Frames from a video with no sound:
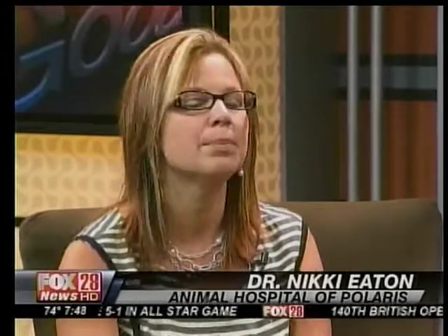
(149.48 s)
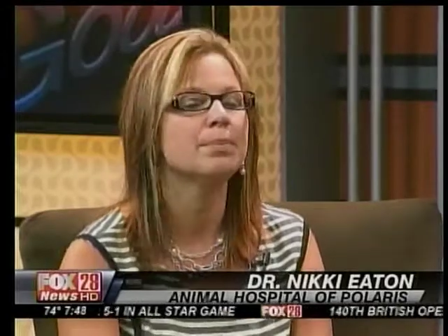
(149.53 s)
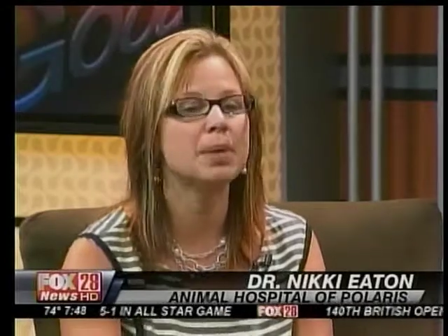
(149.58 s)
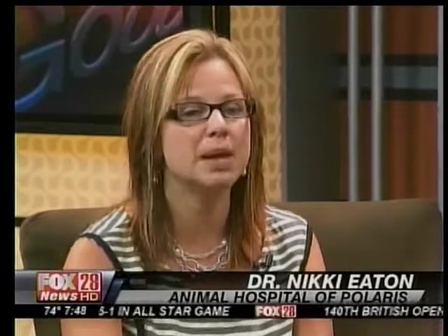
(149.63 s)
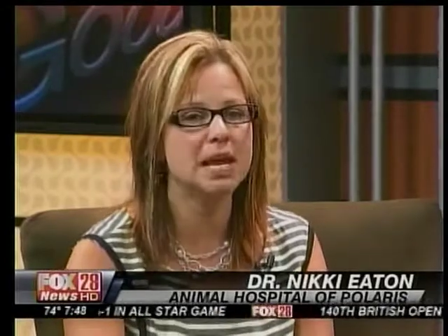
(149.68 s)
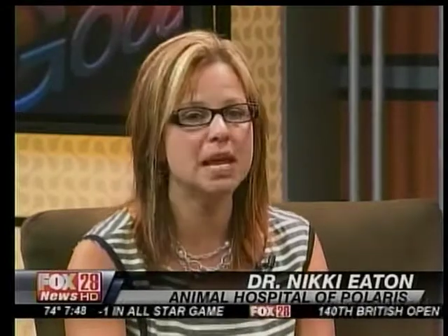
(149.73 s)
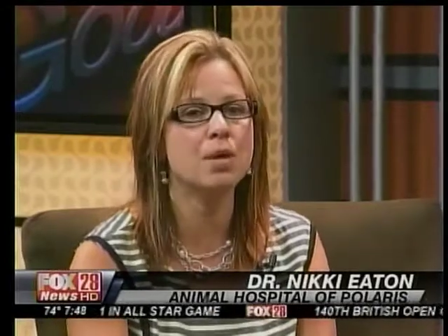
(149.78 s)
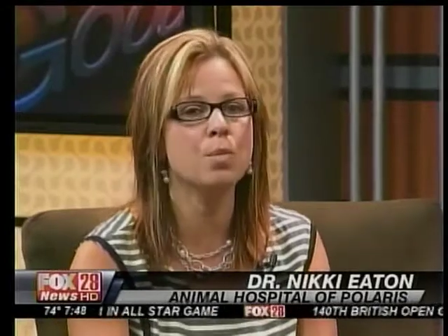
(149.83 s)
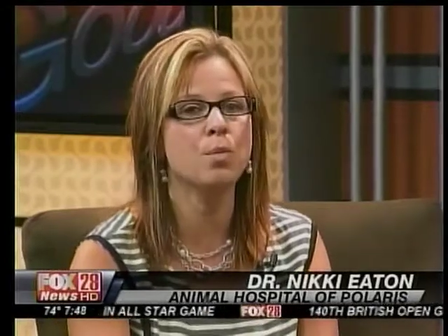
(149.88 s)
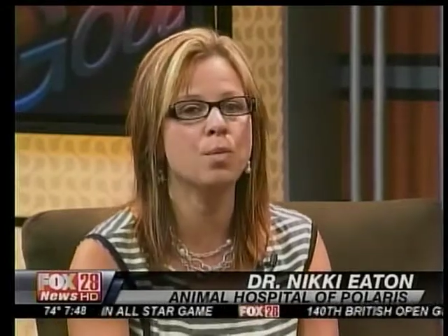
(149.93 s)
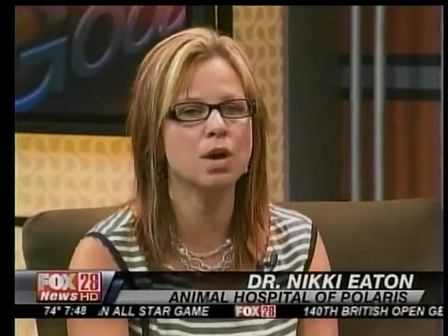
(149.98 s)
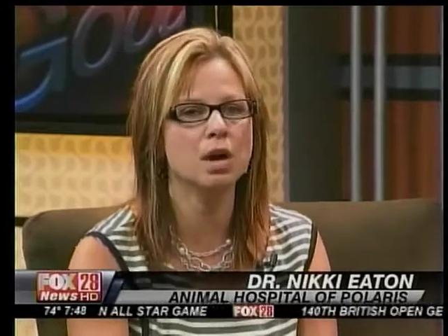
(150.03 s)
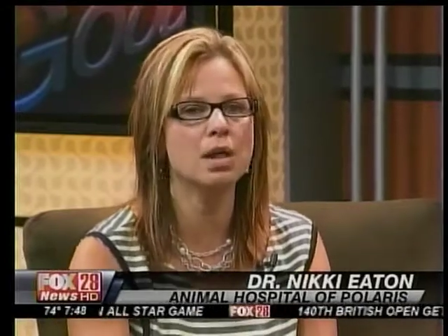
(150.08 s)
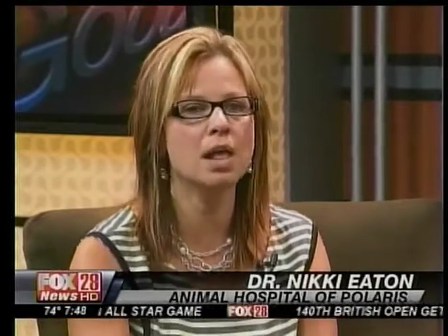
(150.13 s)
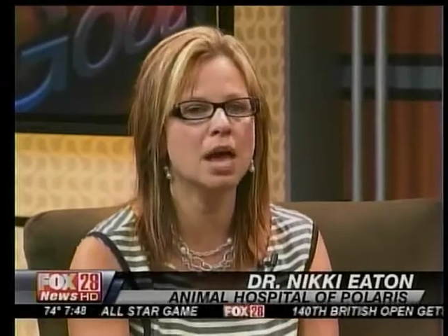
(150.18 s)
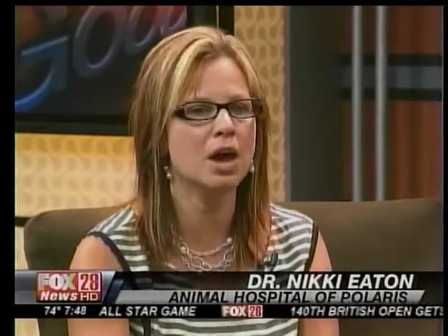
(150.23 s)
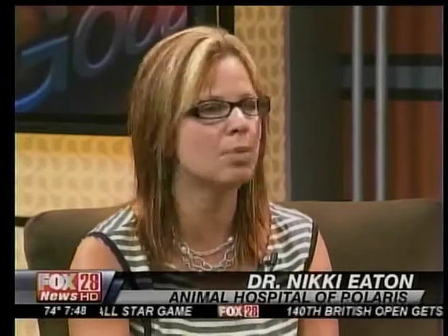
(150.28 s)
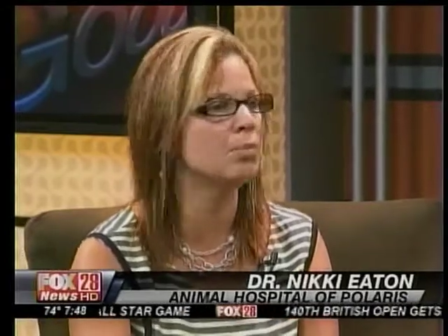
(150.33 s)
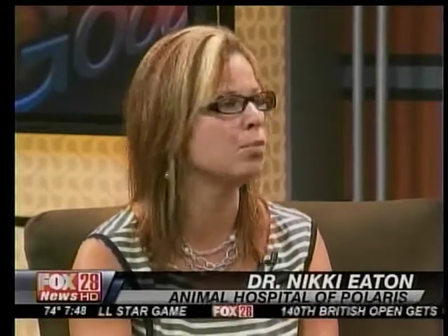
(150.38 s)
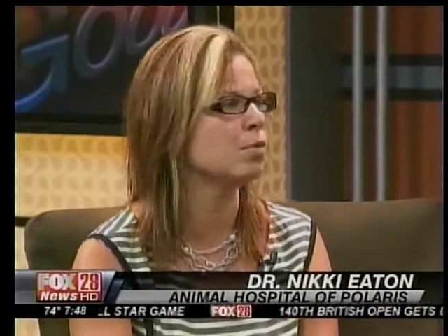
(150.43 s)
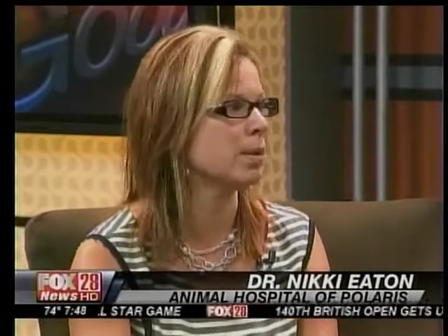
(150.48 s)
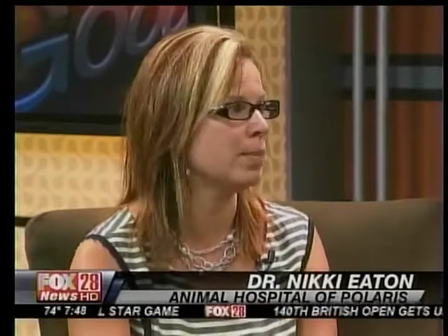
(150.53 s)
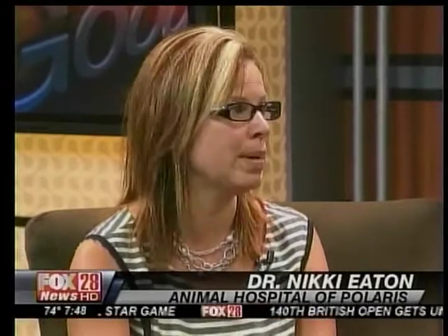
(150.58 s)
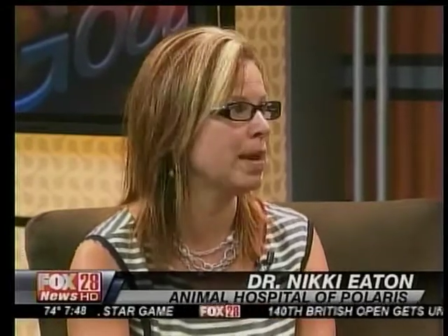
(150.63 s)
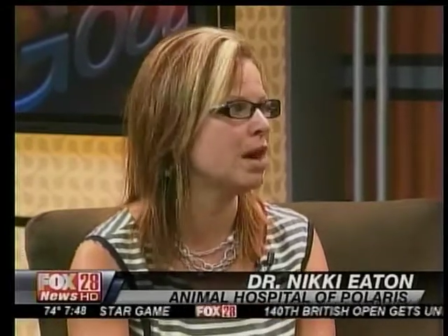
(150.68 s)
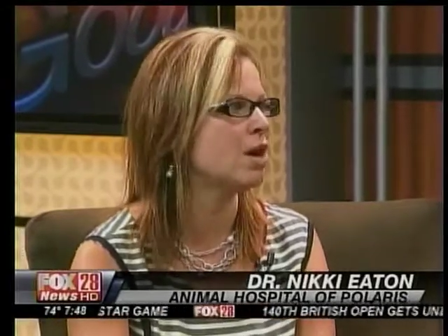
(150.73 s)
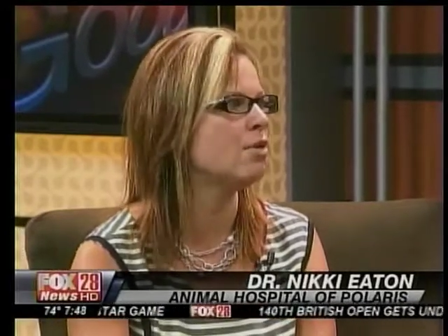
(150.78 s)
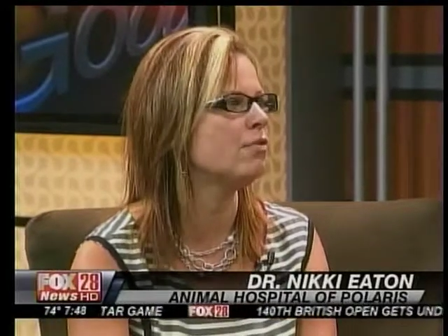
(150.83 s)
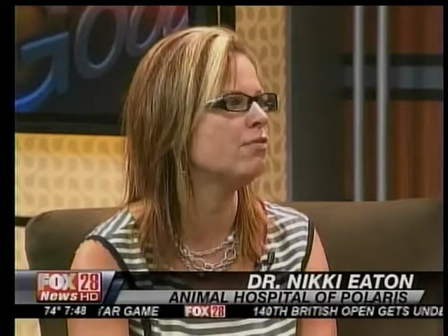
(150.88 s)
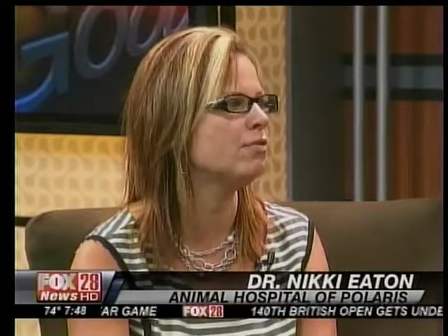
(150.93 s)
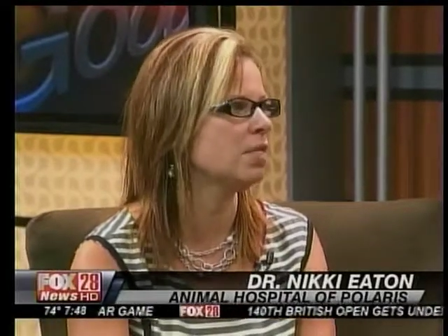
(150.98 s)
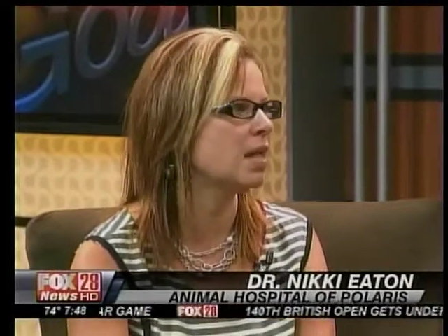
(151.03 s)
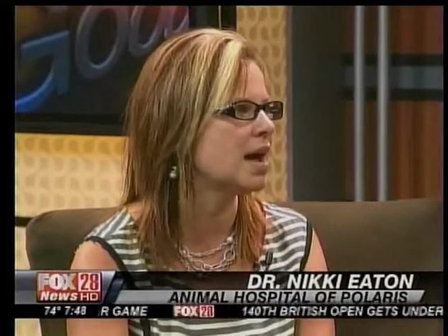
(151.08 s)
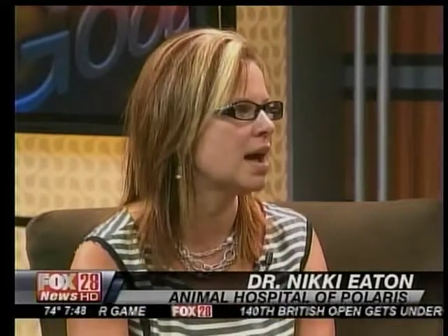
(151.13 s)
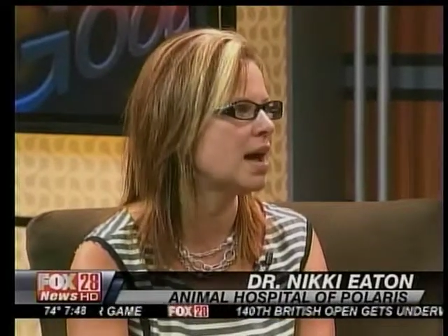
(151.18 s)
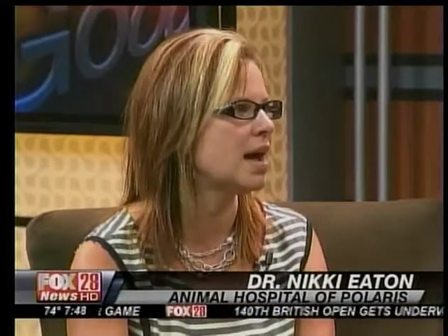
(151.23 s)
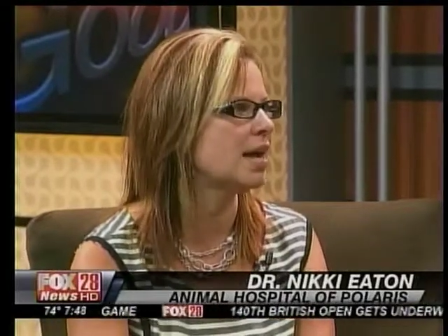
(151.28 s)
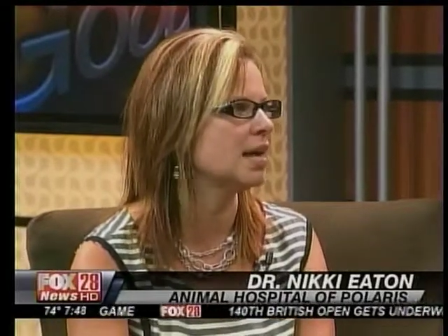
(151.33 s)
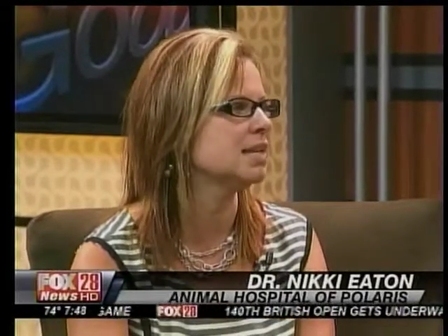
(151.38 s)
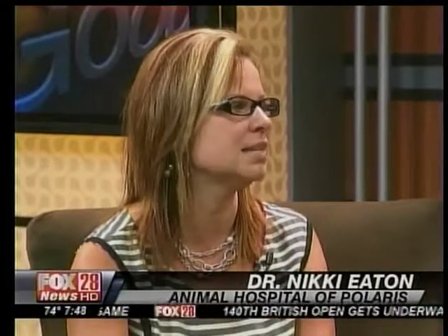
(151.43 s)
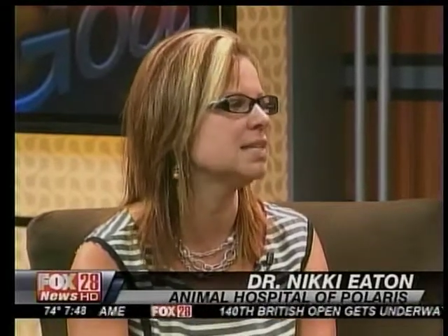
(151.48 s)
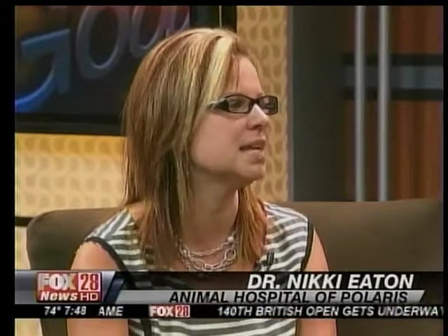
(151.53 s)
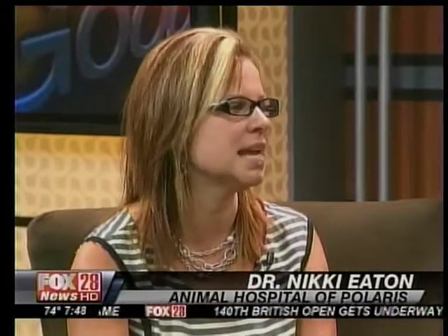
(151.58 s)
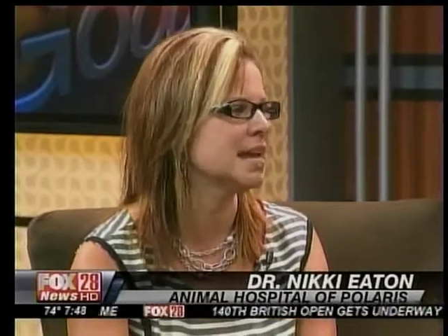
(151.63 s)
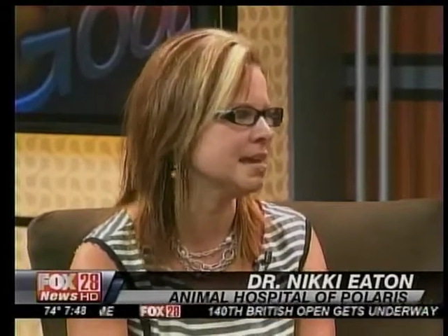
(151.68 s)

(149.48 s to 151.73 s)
But it will help repel flies